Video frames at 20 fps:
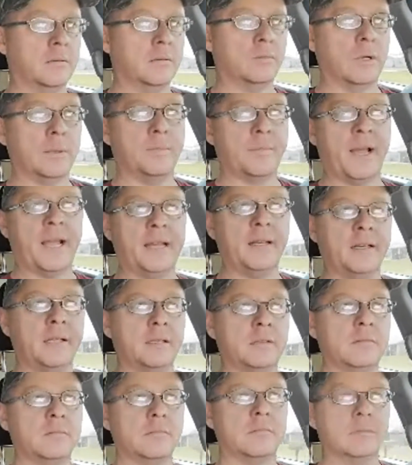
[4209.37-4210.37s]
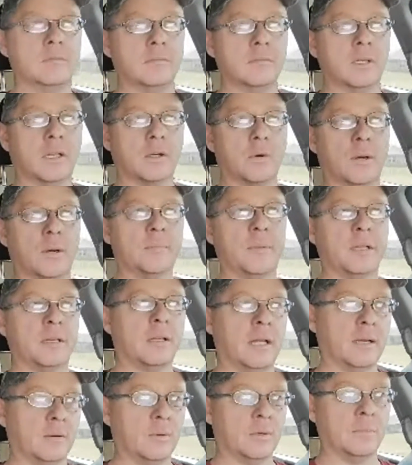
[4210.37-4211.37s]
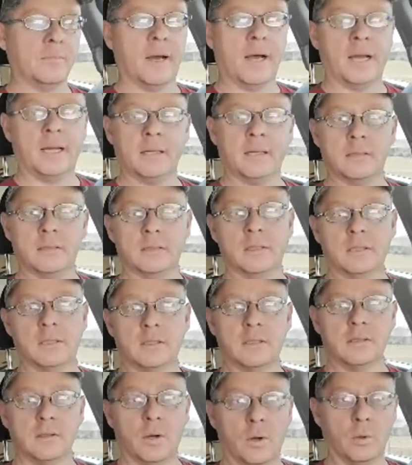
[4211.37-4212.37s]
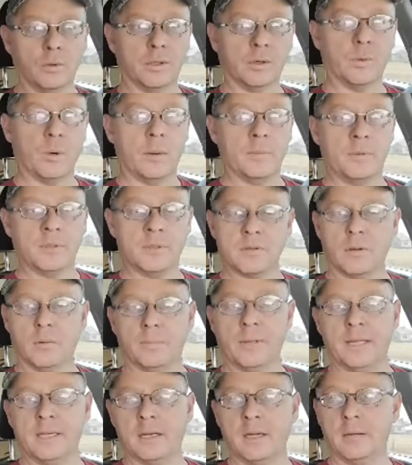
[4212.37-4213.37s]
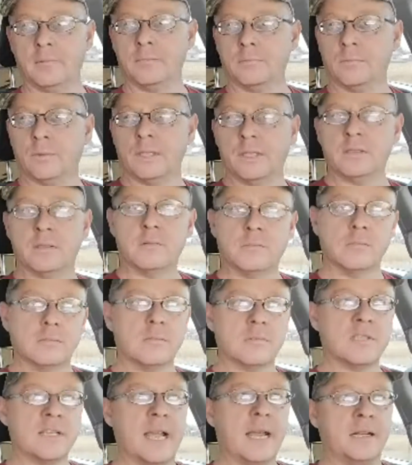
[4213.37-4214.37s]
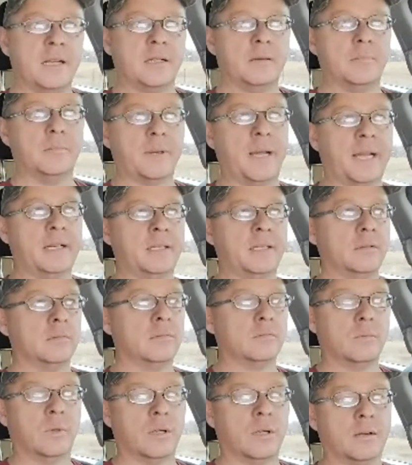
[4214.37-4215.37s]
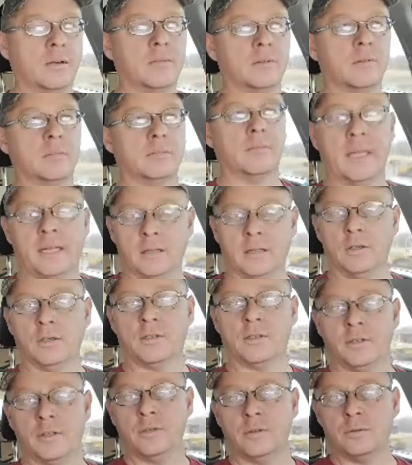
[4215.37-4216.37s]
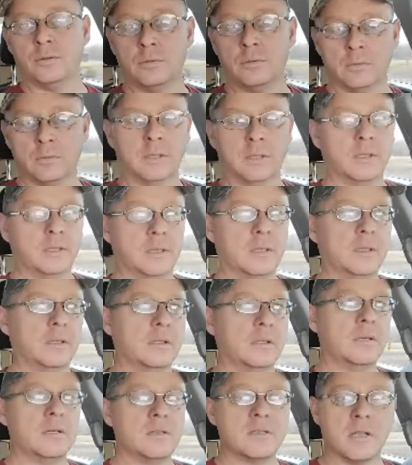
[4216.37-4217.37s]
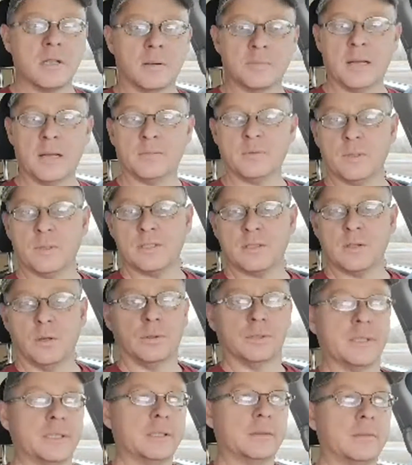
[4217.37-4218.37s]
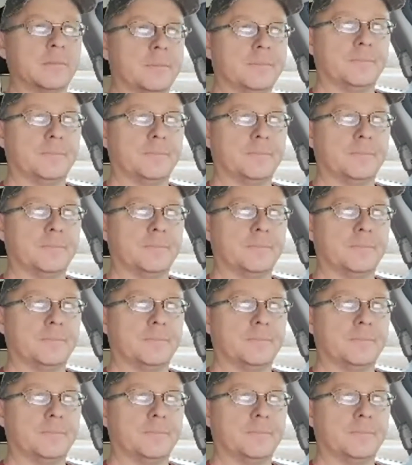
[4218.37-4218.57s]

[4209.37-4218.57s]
We painted equipment, like we'd buy old equipment that's all beat up, we'd sand it, paint it, whatever, make it look new. Sometimes we sold it.